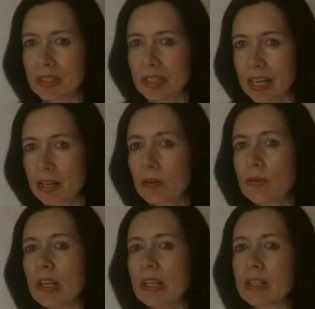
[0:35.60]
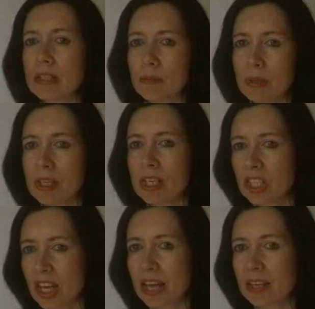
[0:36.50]
sales and the
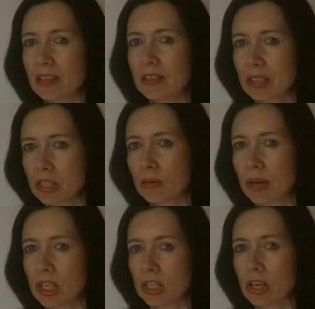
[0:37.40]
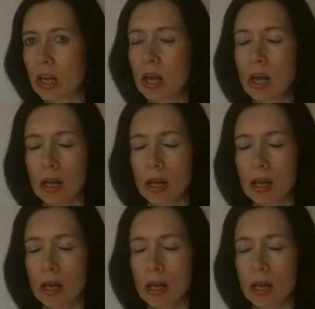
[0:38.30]
supply chain situation.